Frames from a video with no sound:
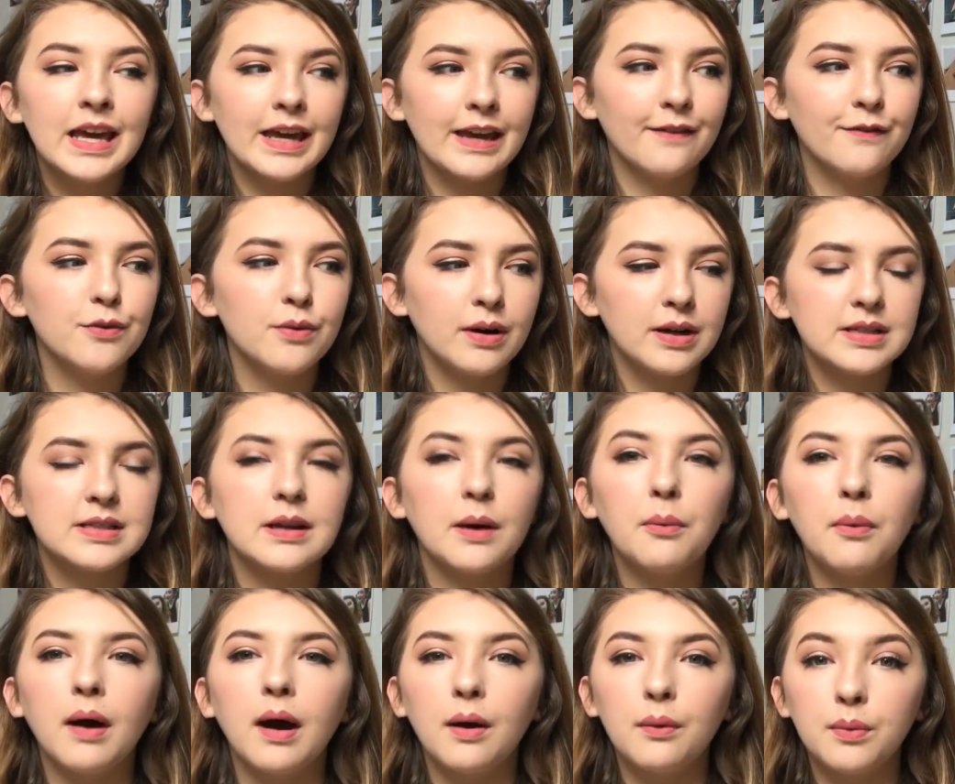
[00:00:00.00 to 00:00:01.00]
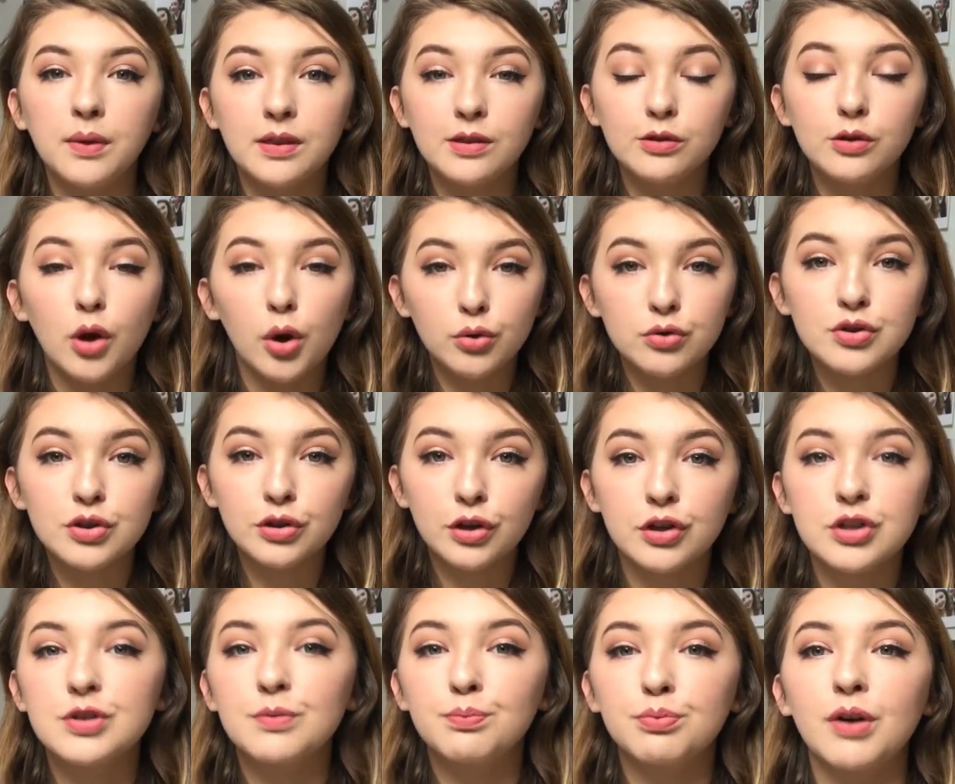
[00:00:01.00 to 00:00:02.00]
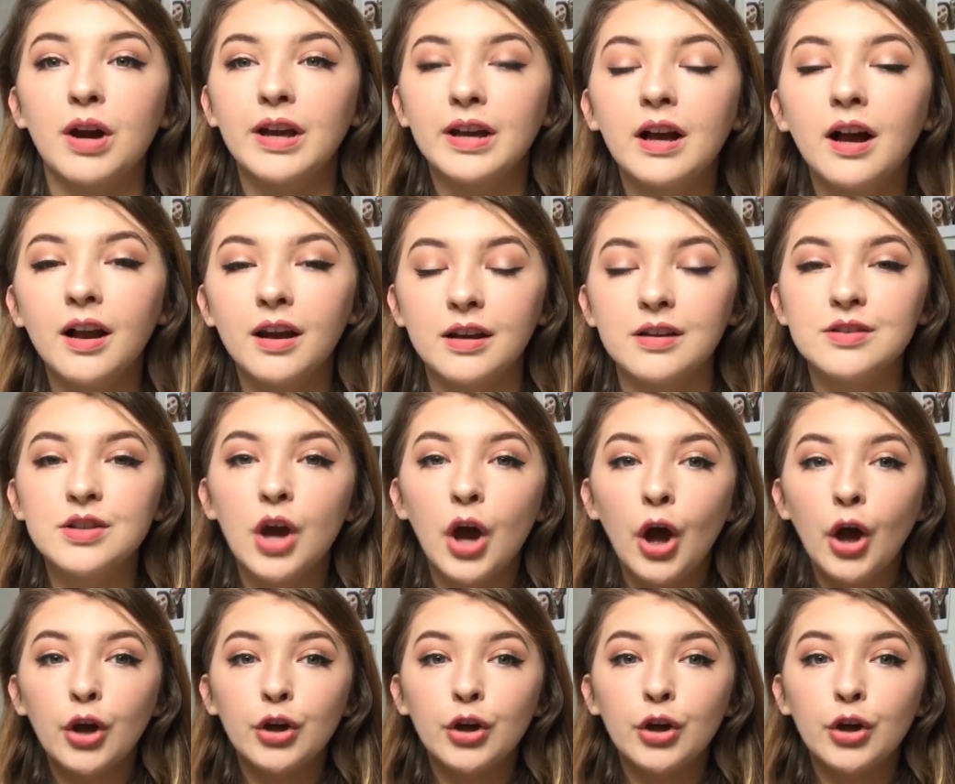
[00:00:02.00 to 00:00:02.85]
If you are somewhere with loads and loads of bright colours,